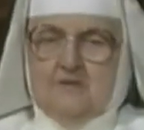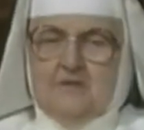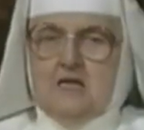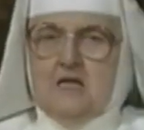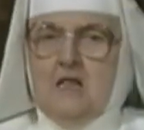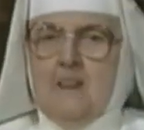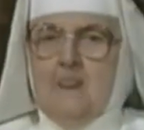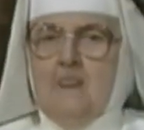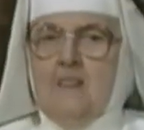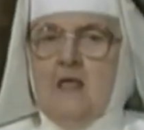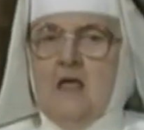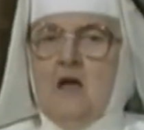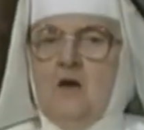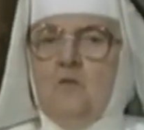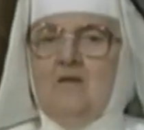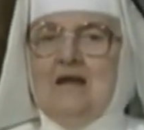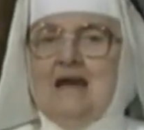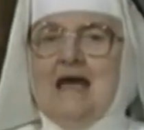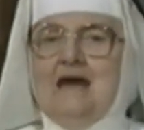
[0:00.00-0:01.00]
Well,
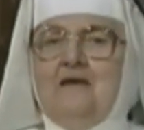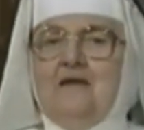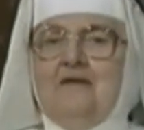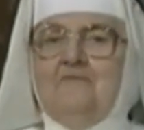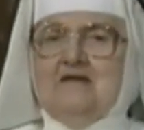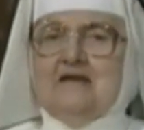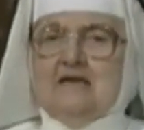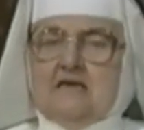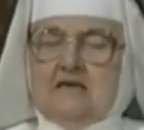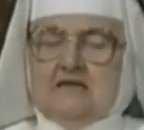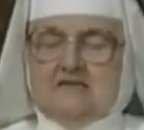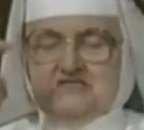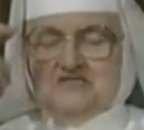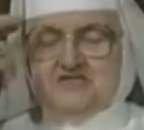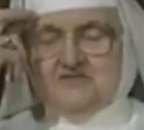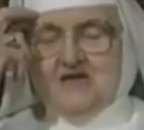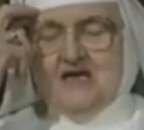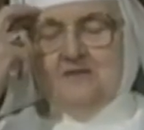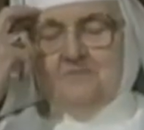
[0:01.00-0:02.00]
well I, I want to get it
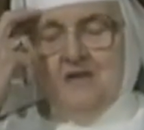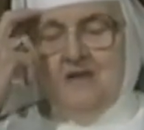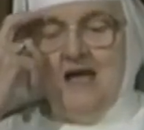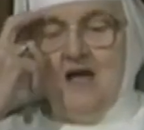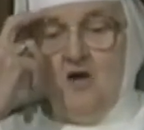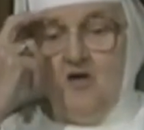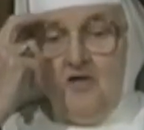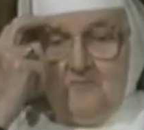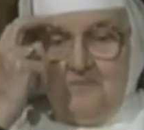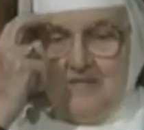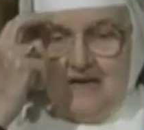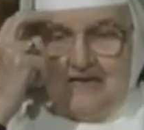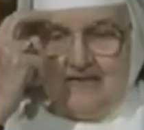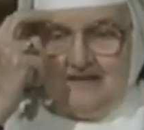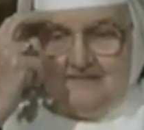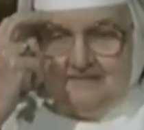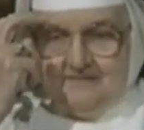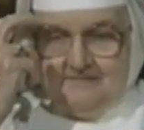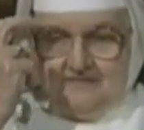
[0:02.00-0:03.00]
straight in my own
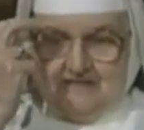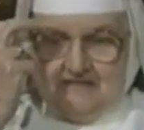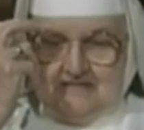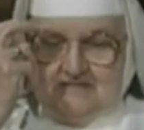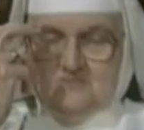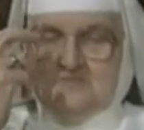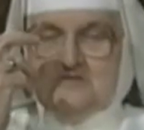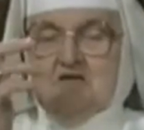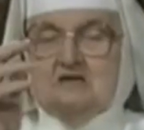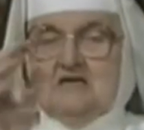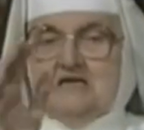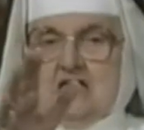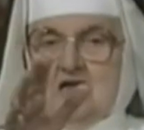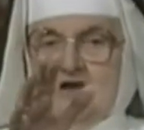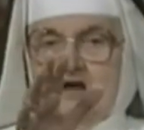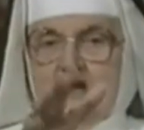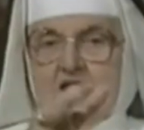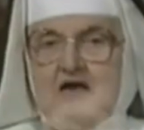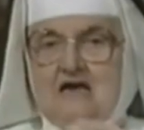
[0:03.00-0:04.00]
mind because we're going to get
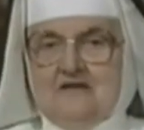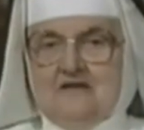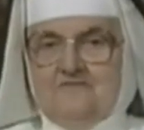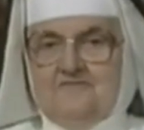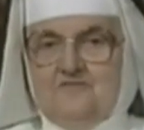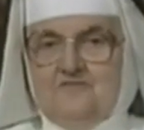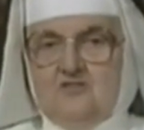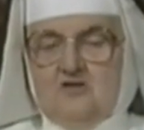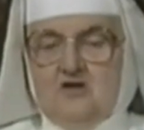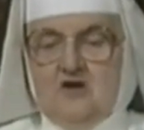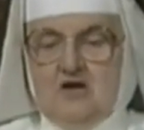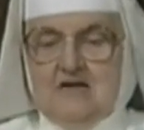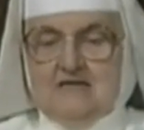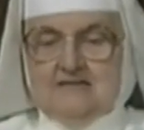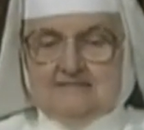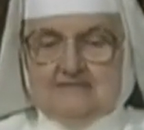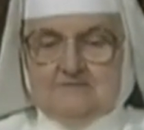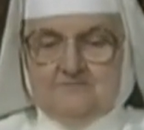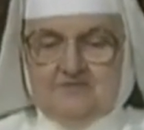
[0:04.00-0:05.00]
all kind of phone
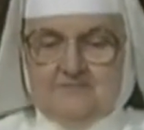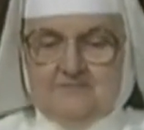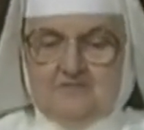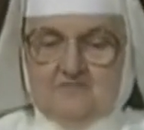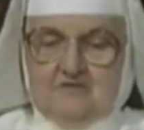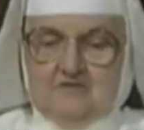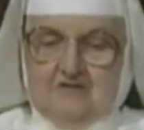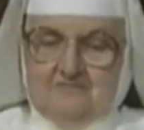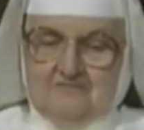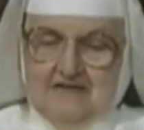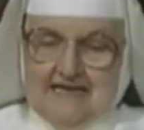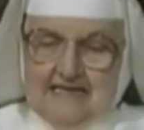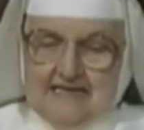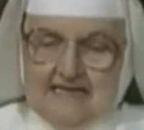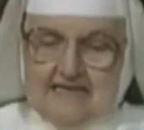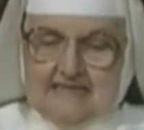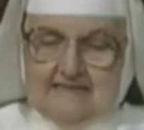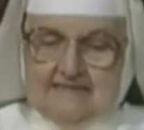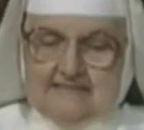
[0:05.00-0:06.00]
calls and people are going to write
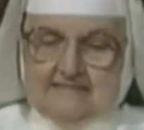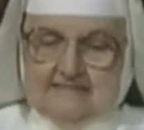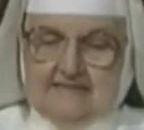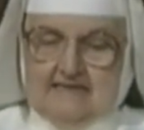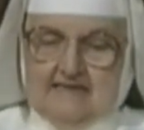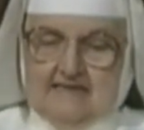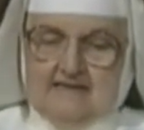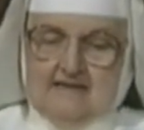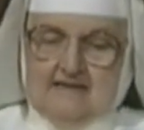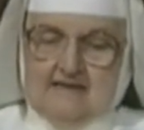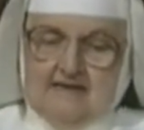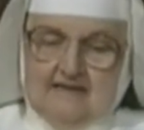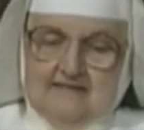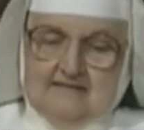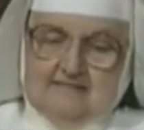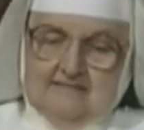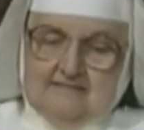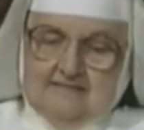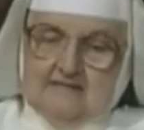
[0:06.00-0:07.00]
letters and I,
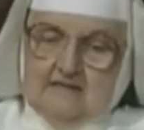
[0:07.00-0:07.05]
I